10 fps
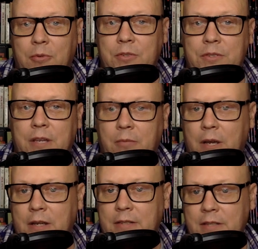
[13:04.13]
was getting
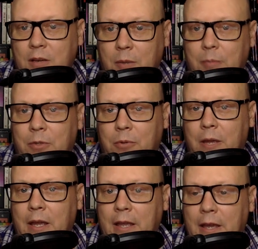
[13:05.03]
ready to sell my
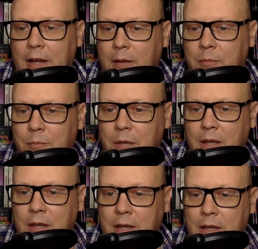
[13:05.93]
Blu-ray, and I
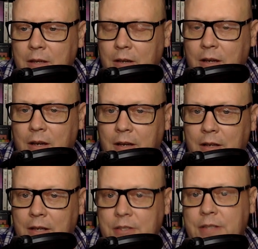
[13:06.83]

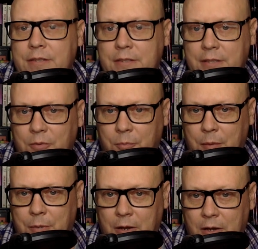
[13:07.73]
got a chance to sit with
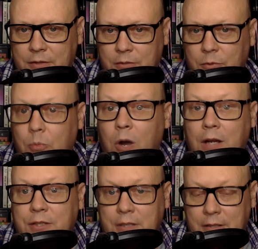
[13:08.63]
my parents and
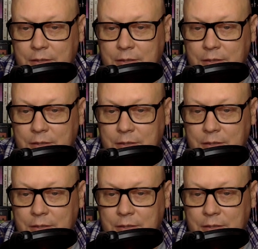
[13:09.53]
rewatch it.